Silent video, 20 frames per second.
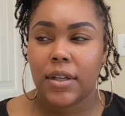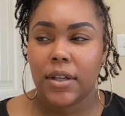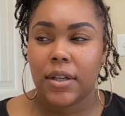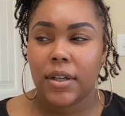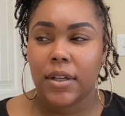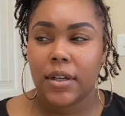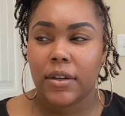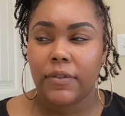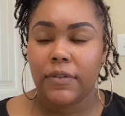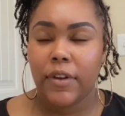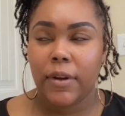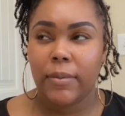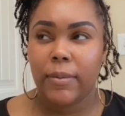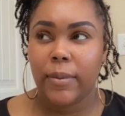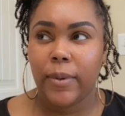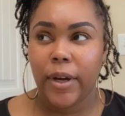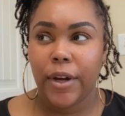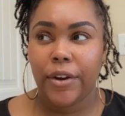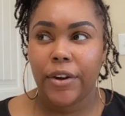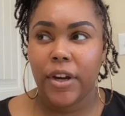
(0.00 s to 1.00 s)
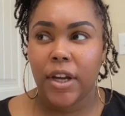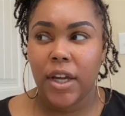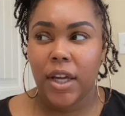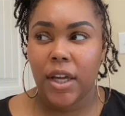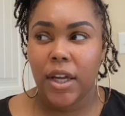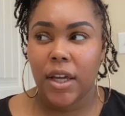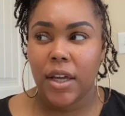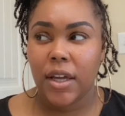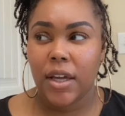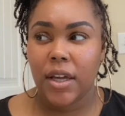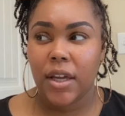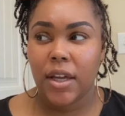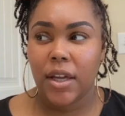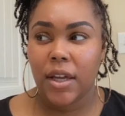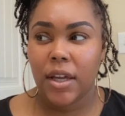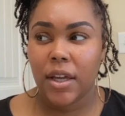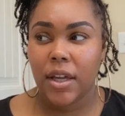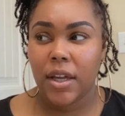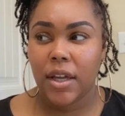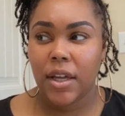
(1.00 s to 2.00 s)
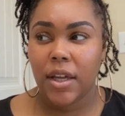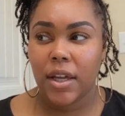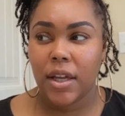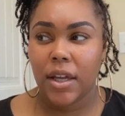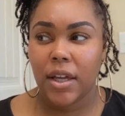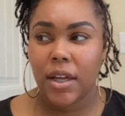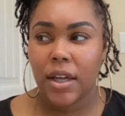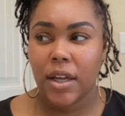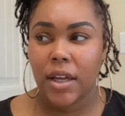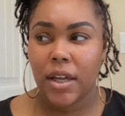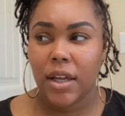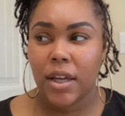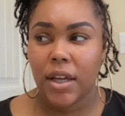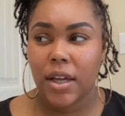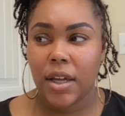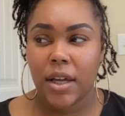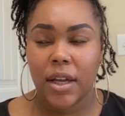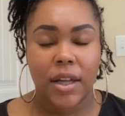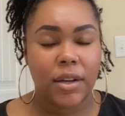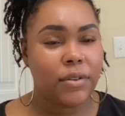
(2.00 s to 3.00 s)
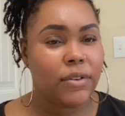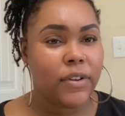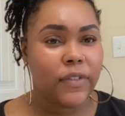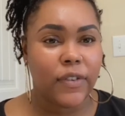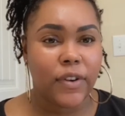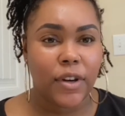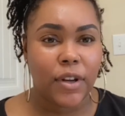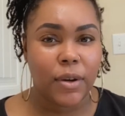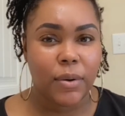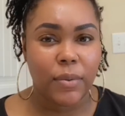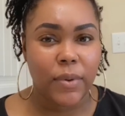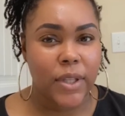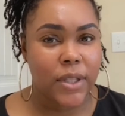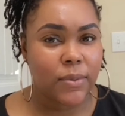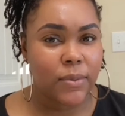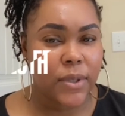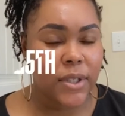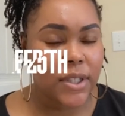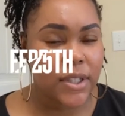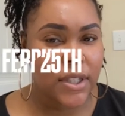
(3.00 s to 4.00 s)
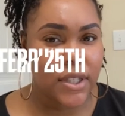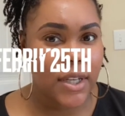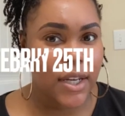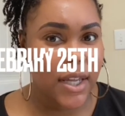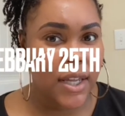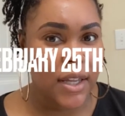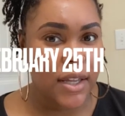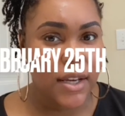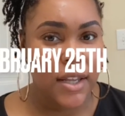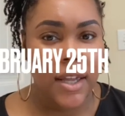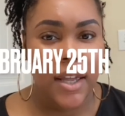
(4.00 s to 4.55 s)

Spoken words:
February. I don't even know what was the date.